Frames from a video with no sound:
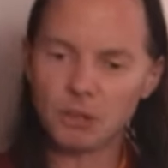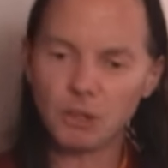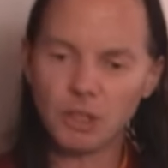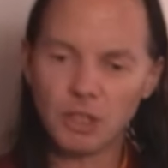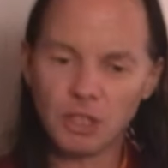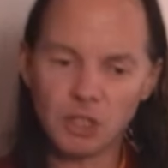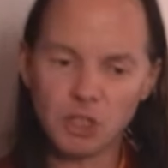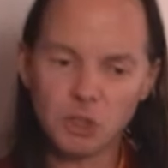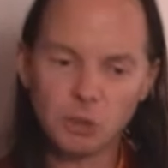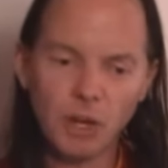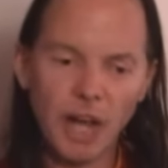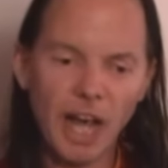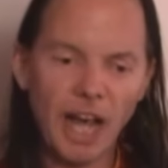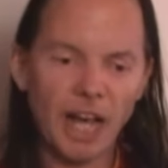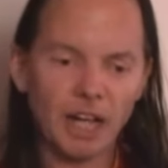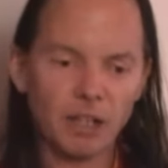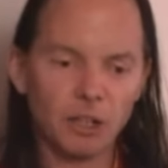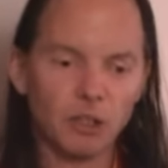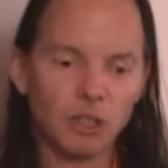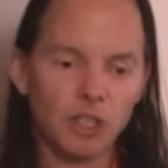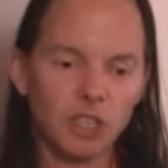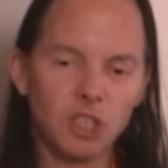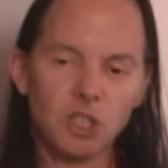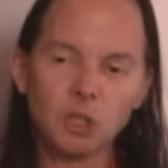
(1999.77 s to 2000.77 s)
or a
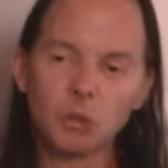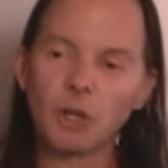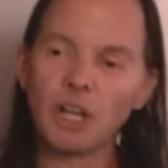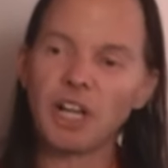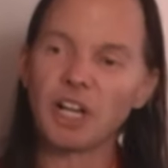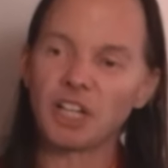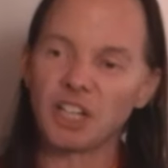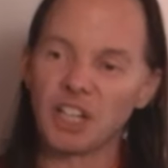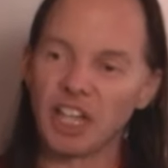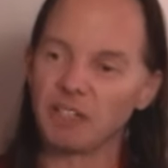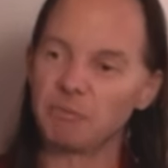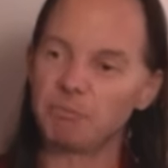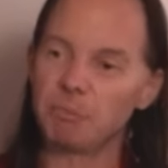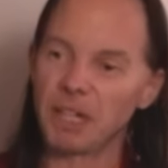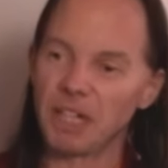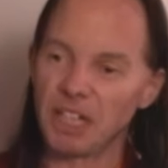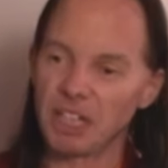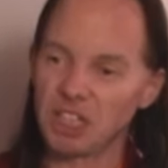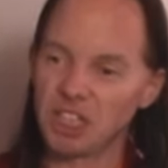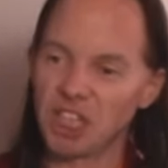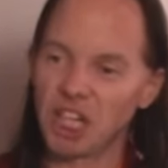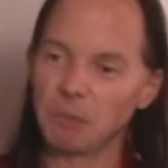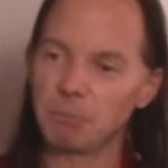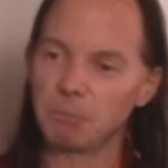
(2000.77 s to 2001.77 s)
track or a trail left by
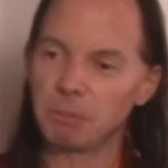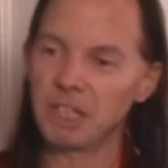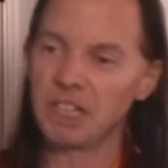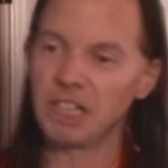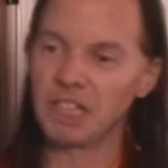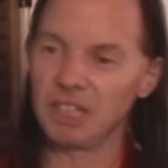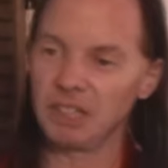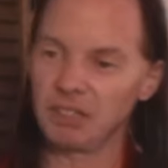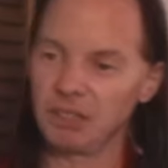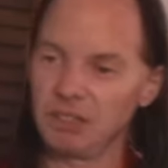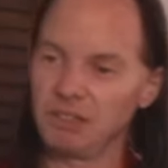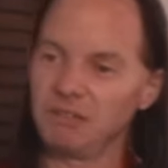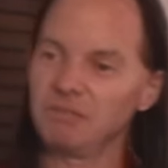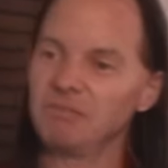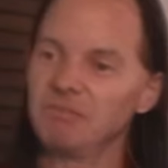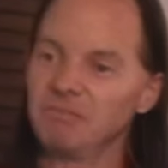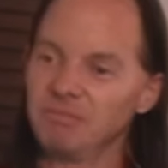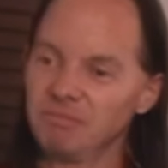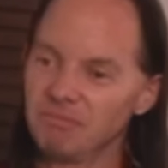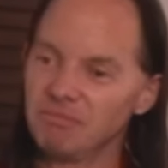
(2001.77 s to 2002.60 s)
a jet plane or